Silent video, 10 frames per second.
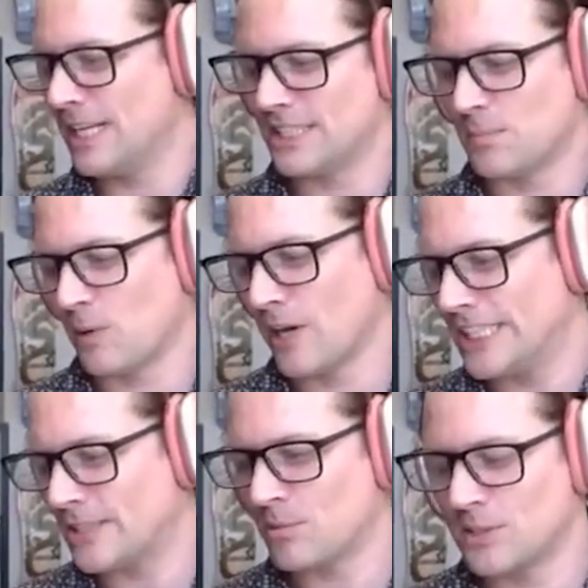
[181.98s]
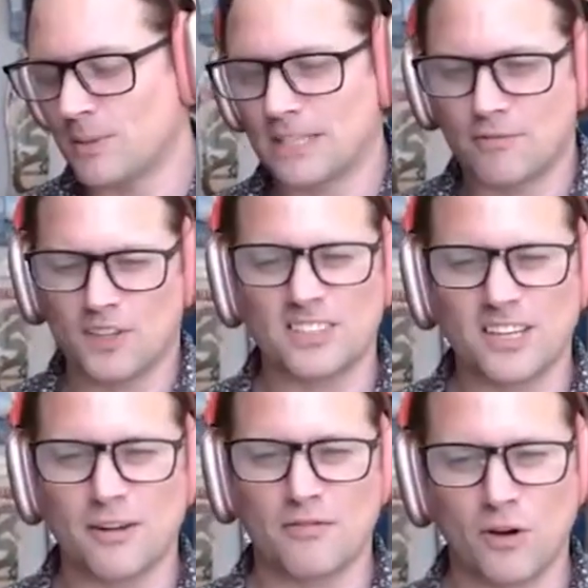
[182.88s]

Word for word: from an inspiration perspective. First off,